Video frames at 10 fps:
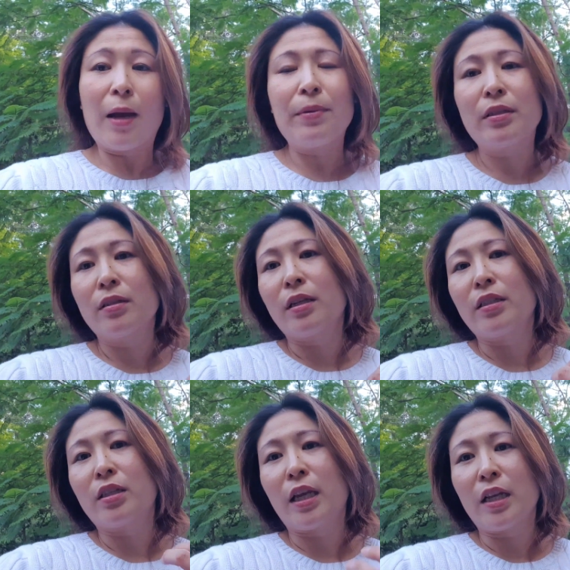a business
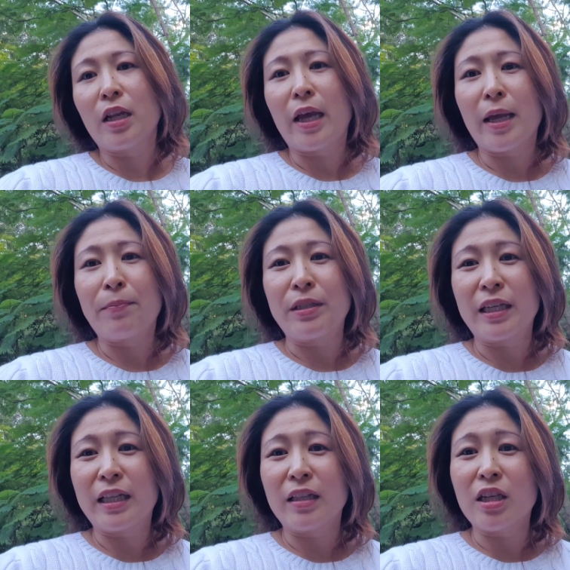that's in a
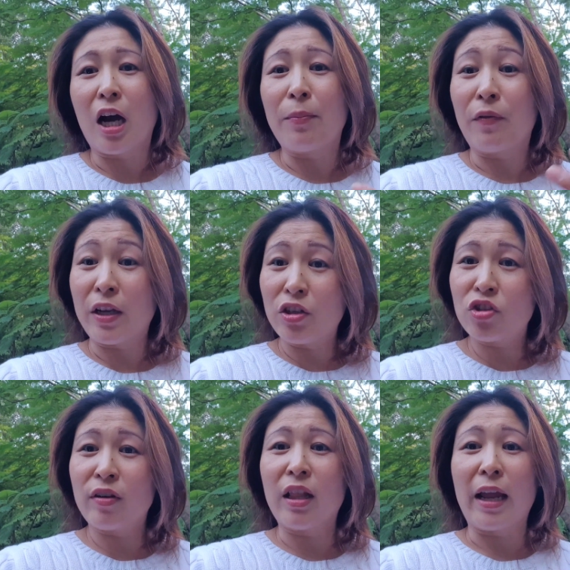particular type of
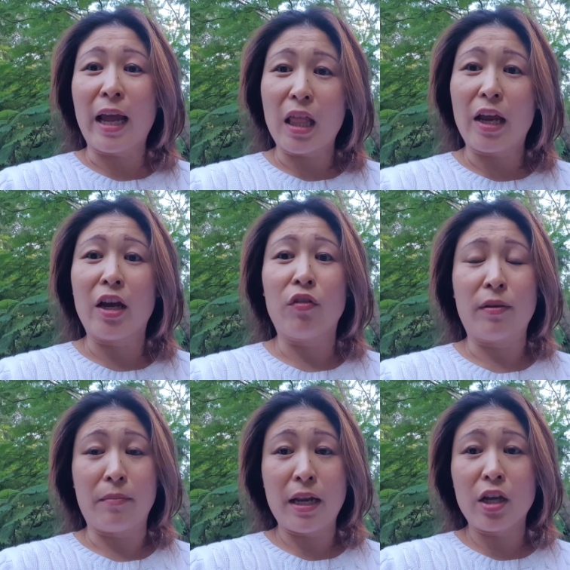industry like allied health
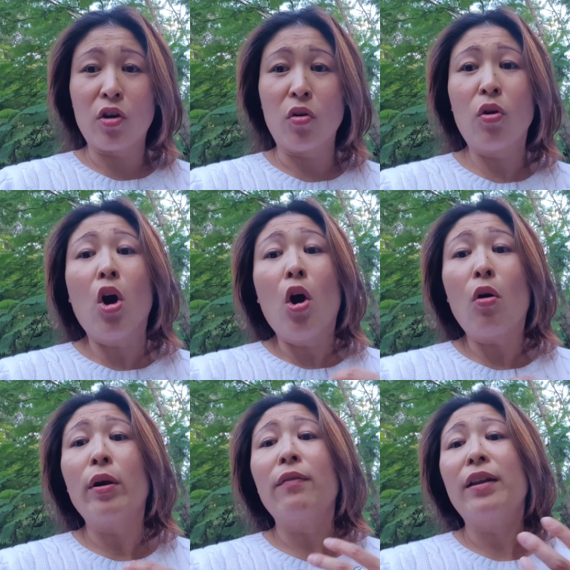and medical,
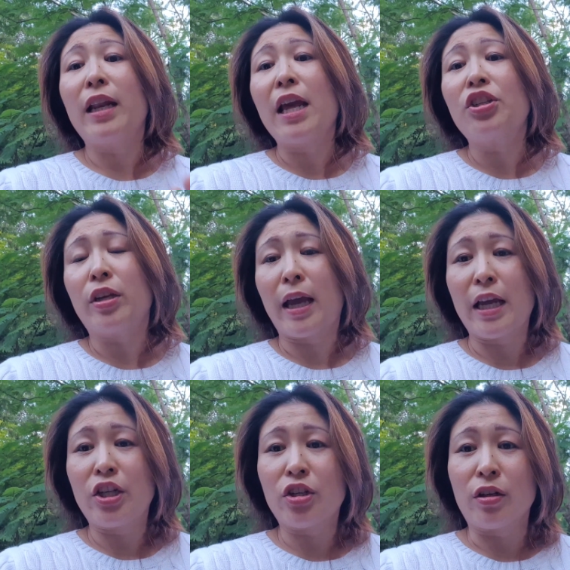or even in
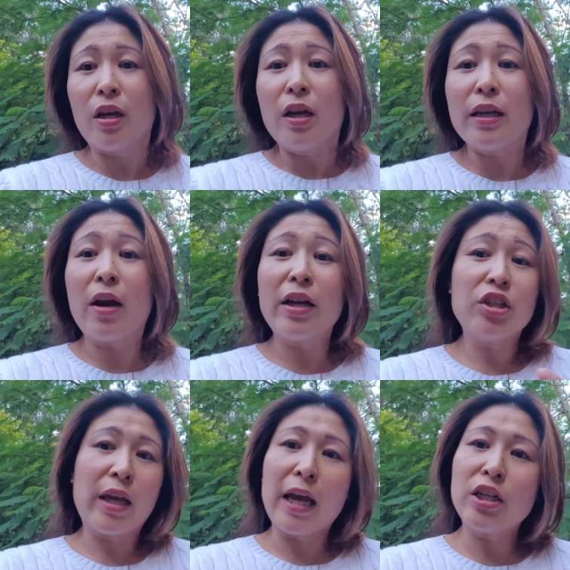education. Now,
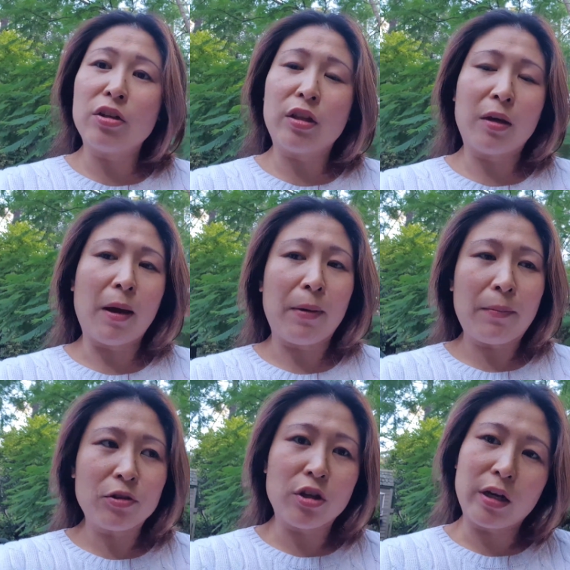education, you think about
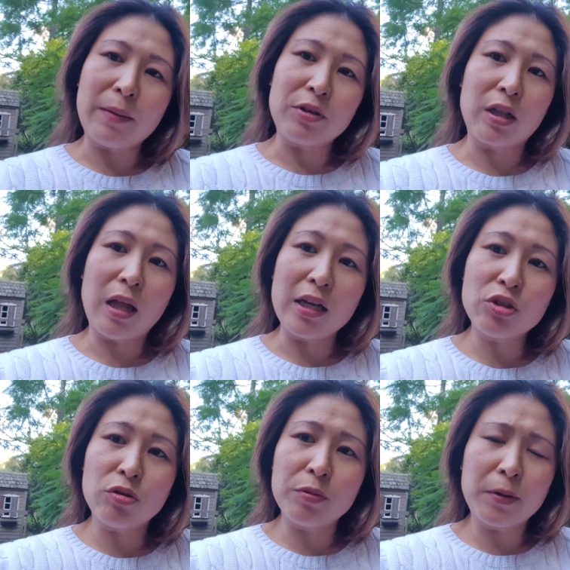people turning up to
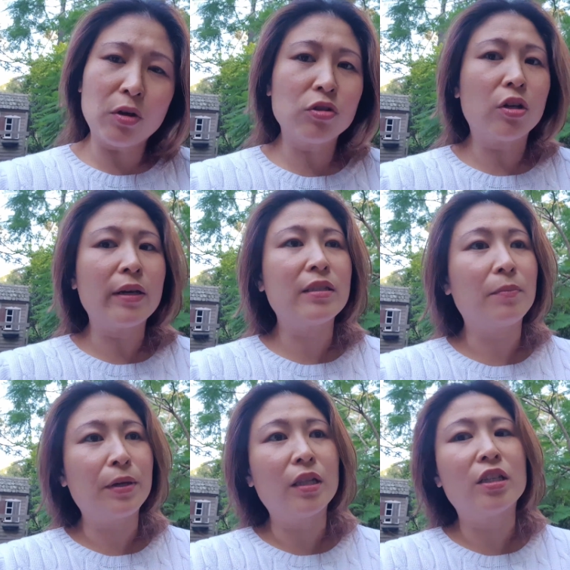classrooms, but also its
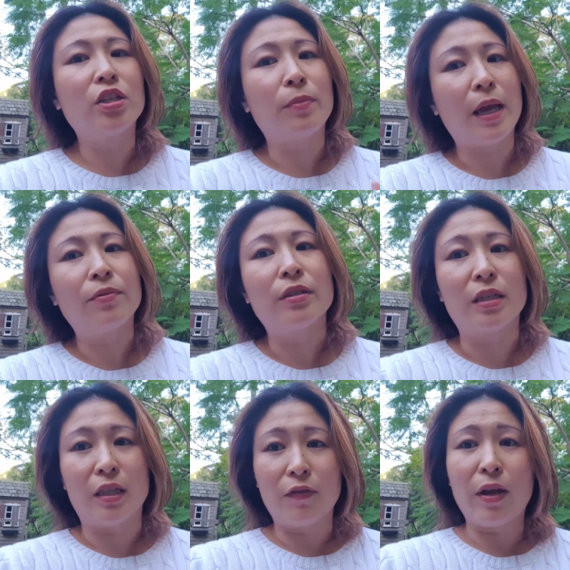ability to be able to
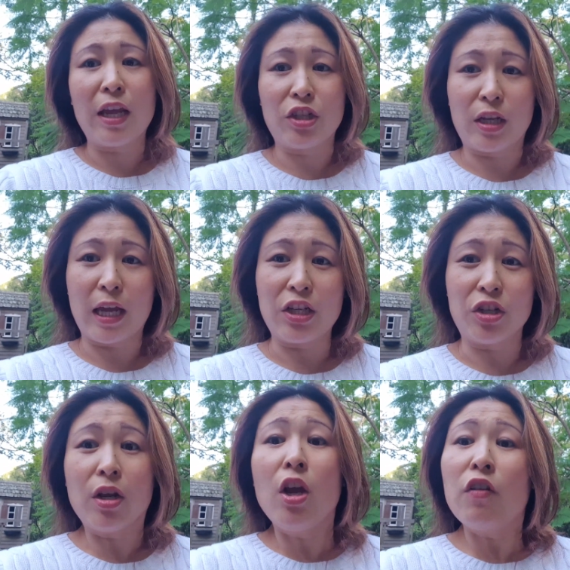deliver
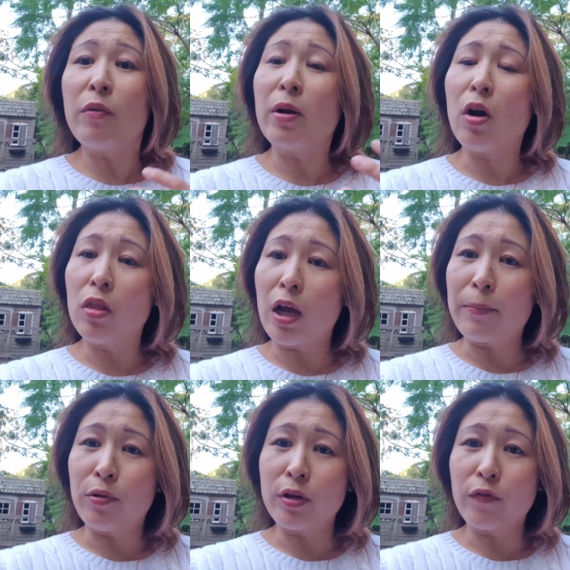education from an
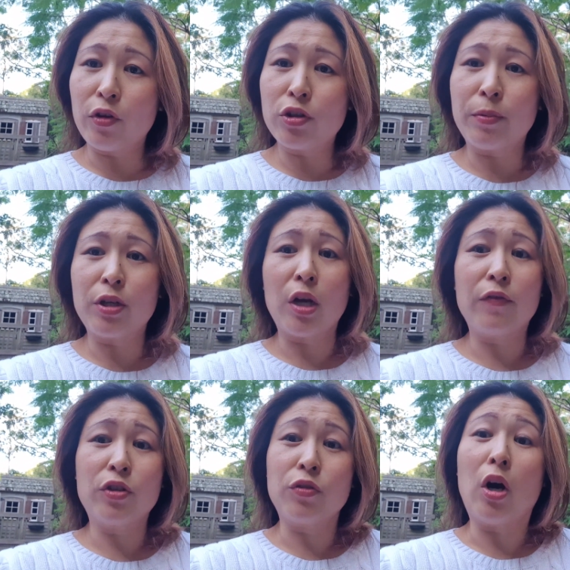online point of view, to be able
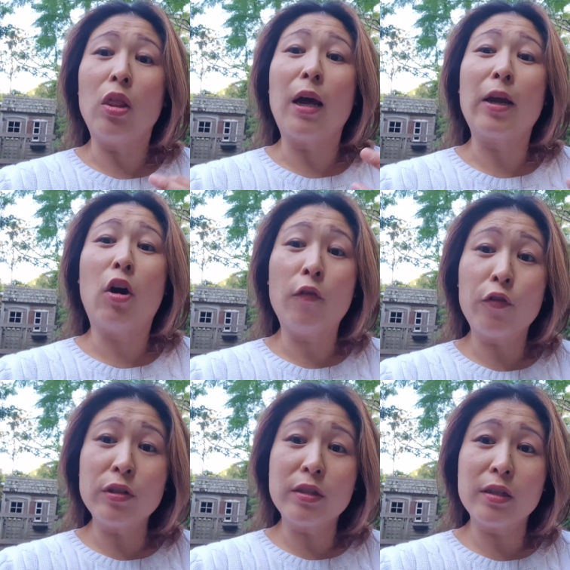to do online online
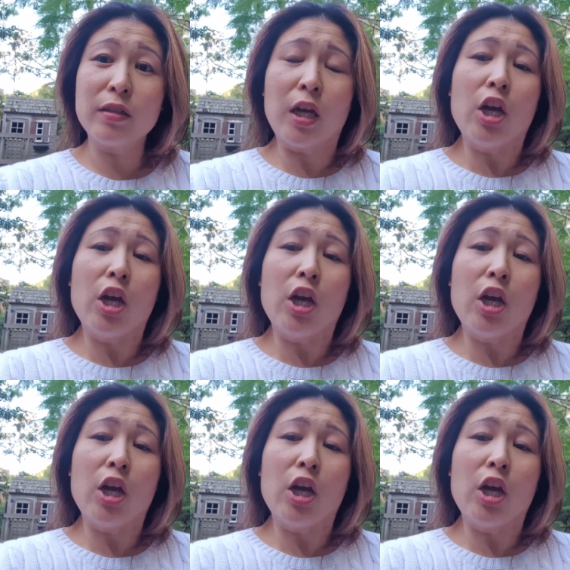conferences,